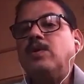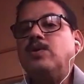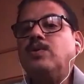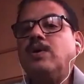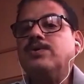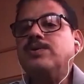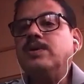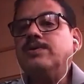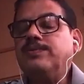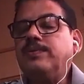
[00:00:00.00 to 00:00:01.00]
to
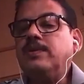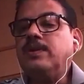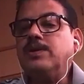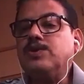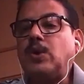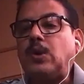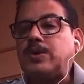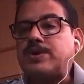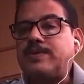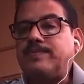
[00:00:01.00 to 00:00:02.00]
achieve these
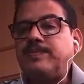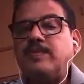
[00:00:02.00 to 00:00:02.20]
goals.